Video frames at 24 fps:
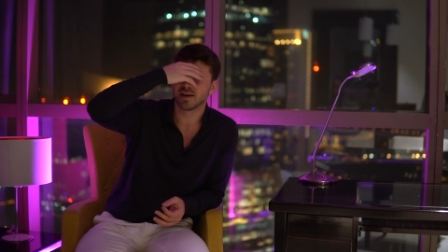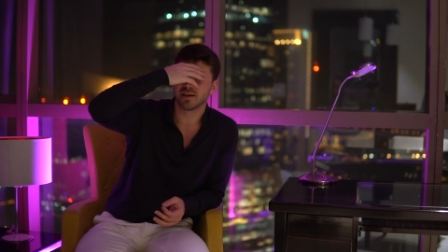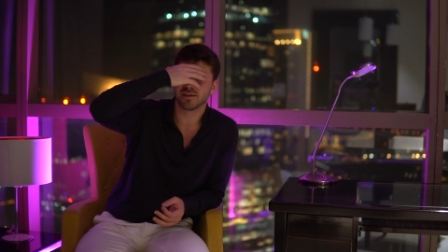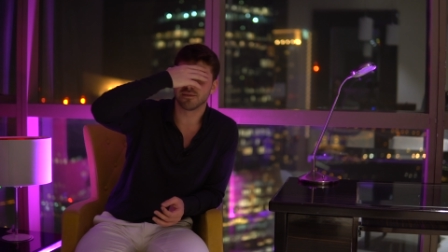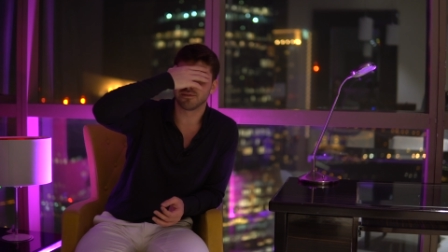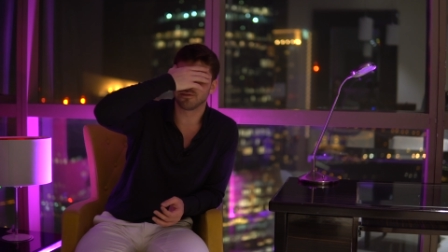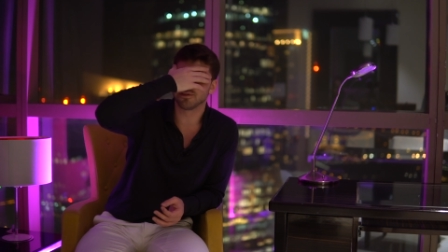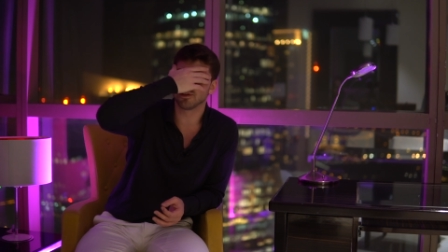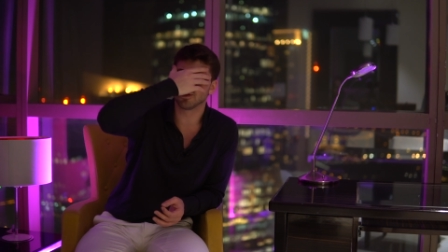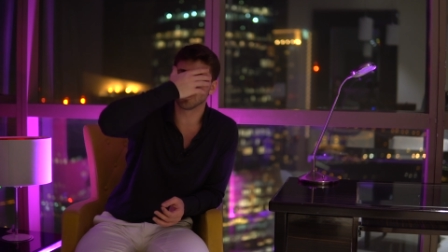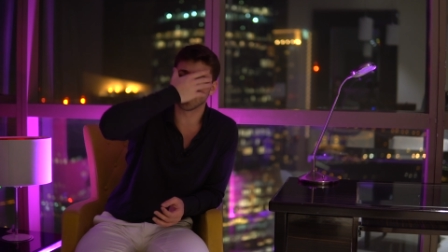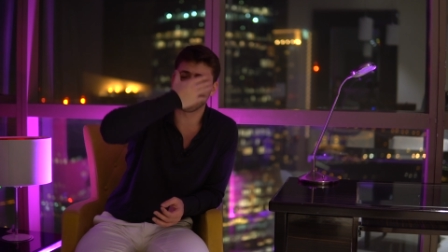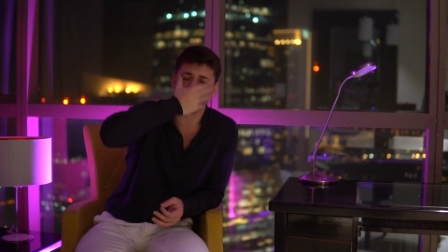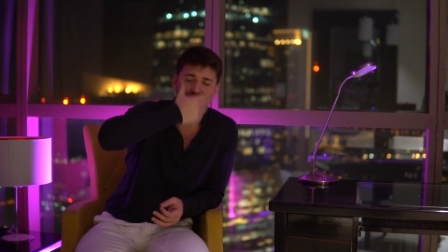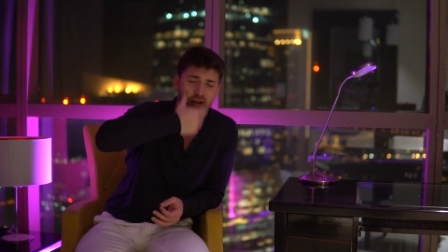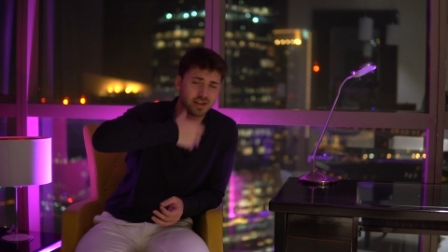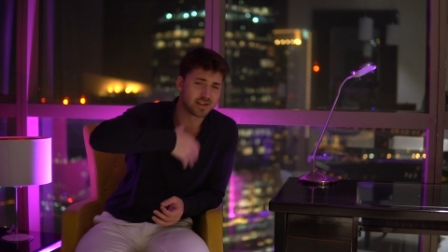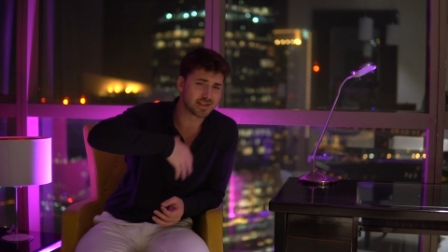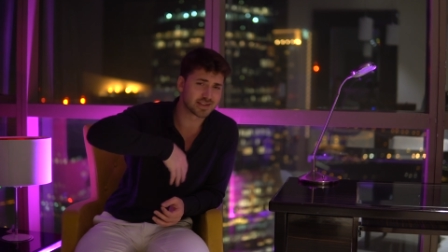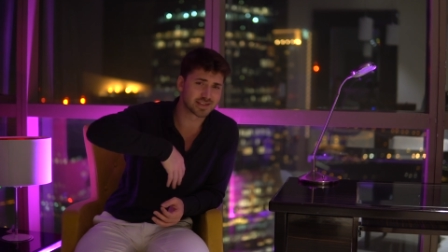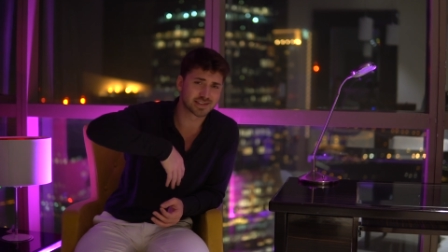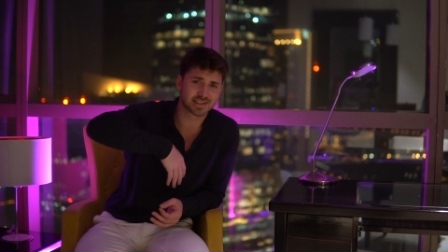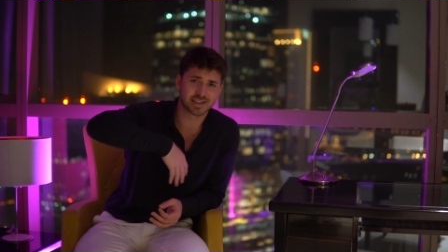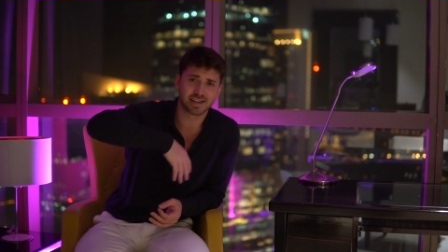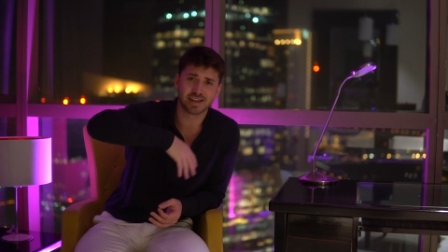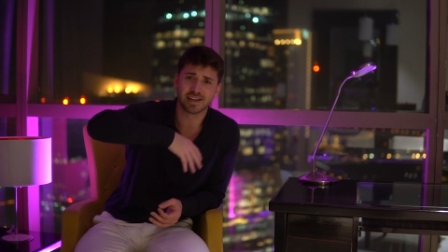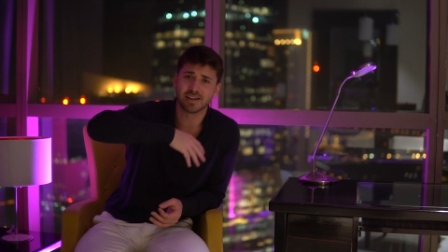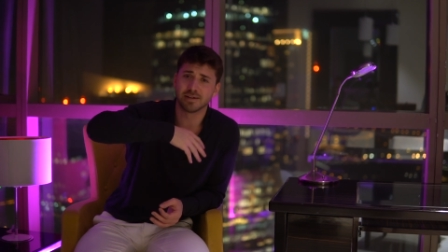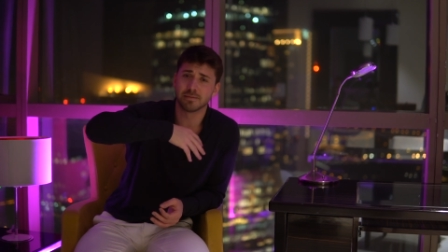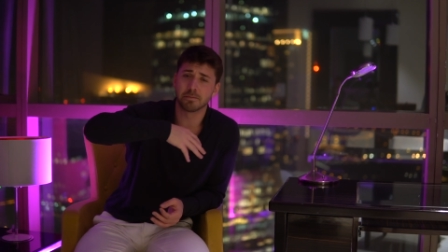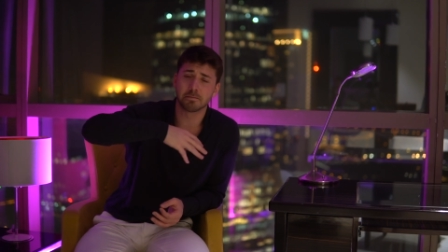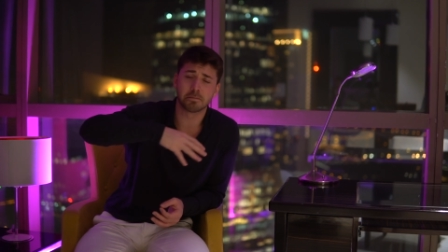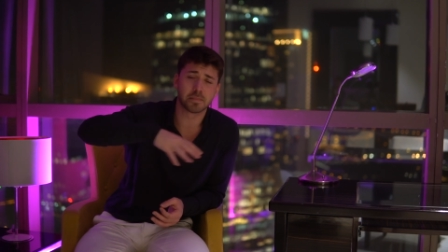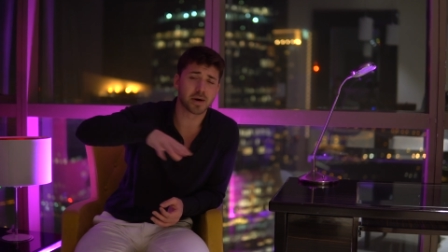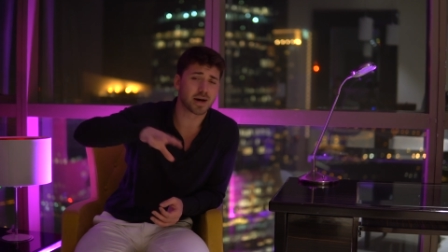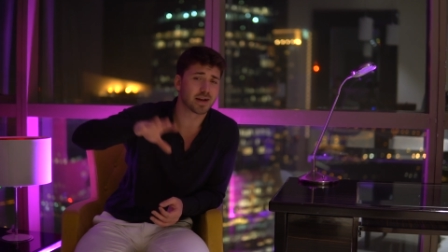flawless
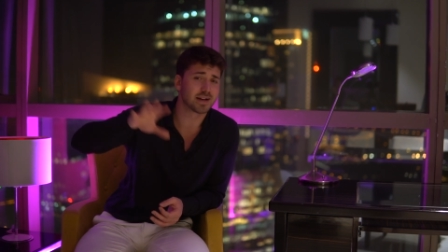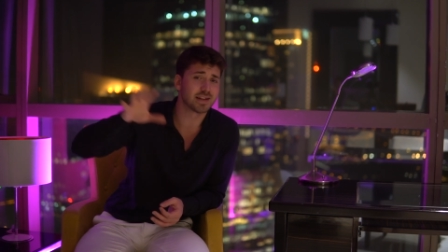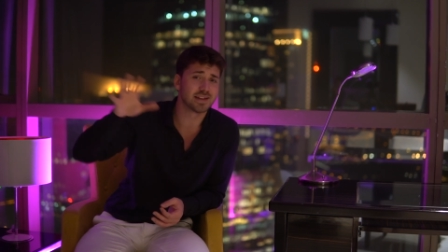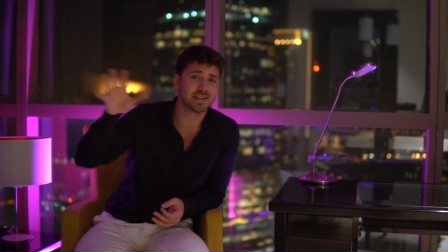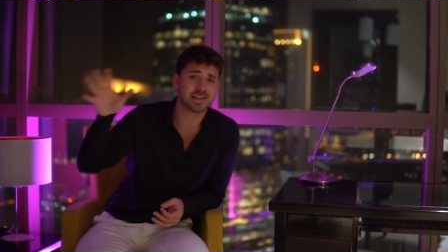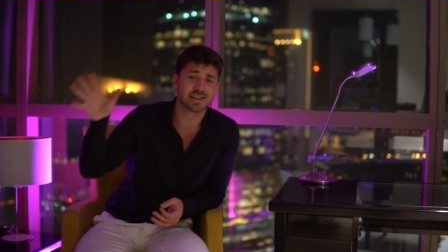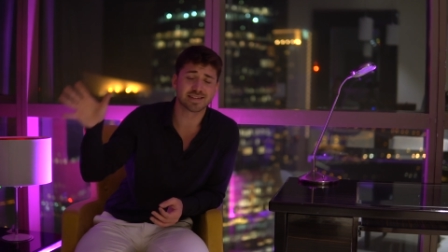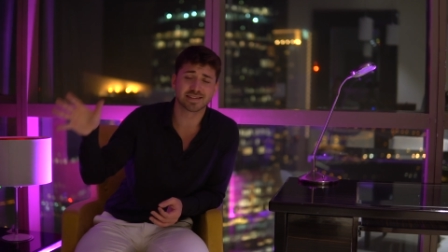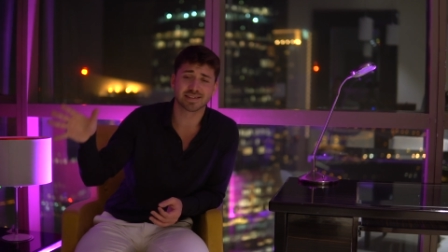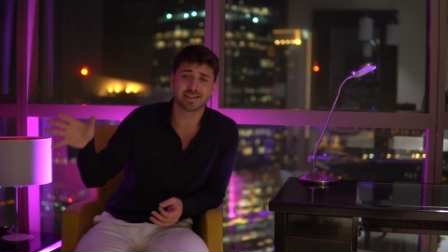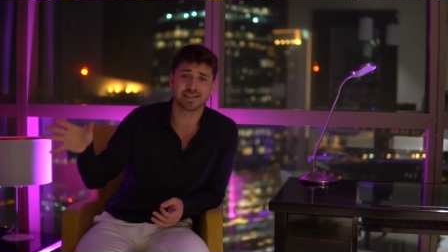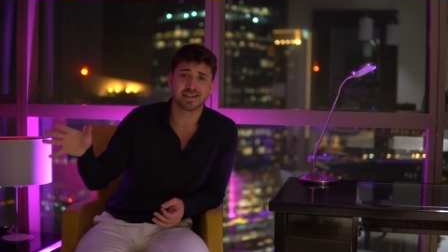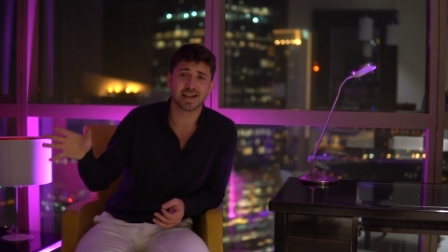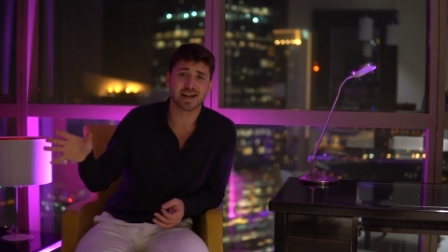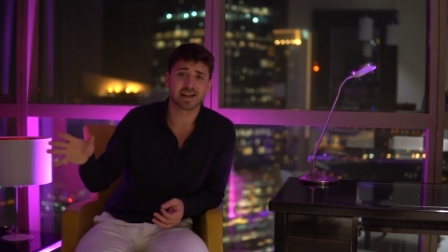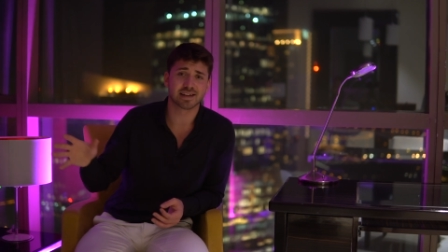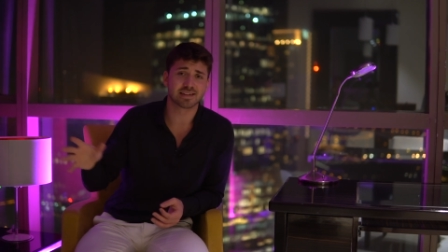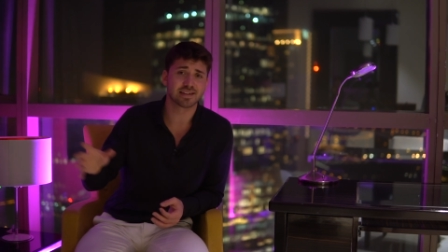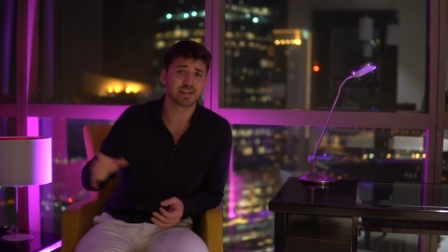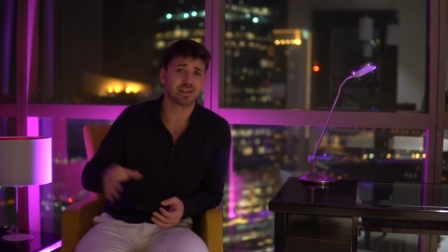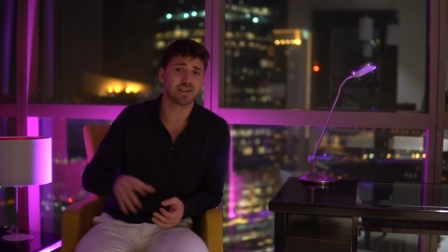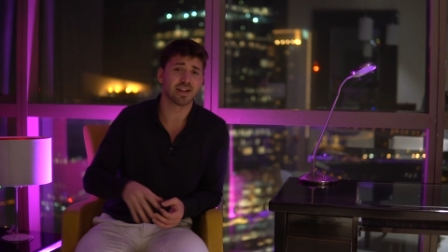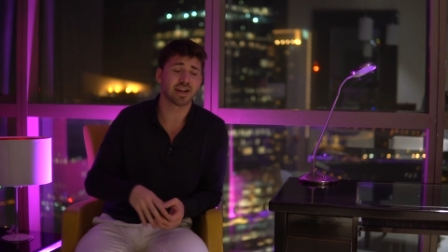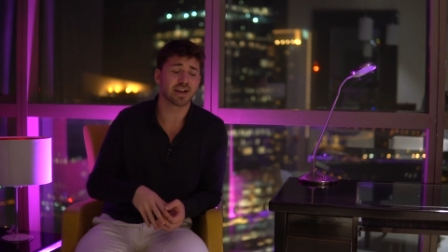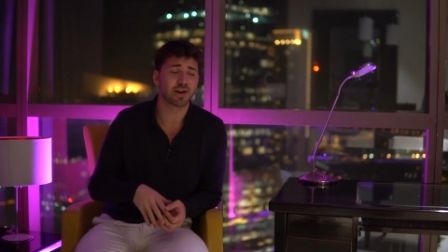skin body this and that and they're